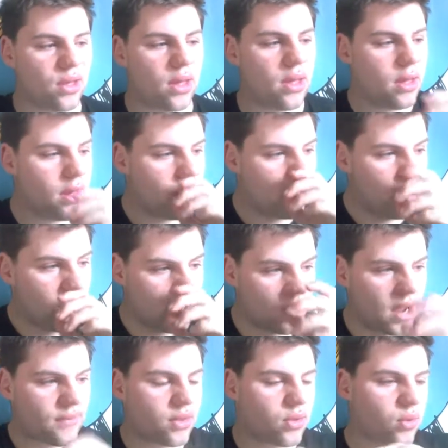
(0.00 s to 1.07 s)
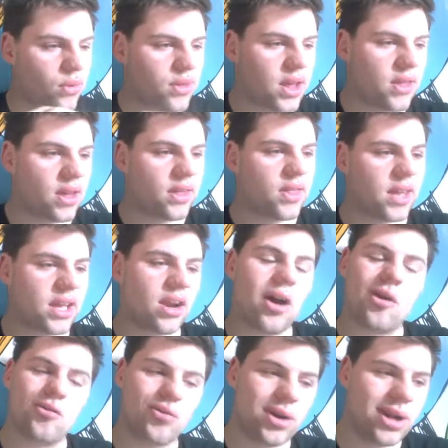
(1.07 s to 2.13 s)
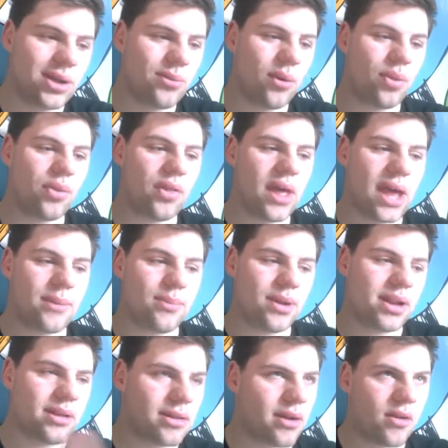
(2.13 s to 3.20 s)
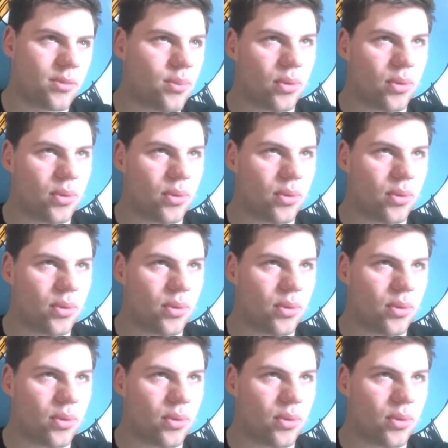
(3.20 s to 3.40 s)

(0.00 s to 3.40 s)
sort of sit there thinking, oh, I really want that, but is there a point to buying it?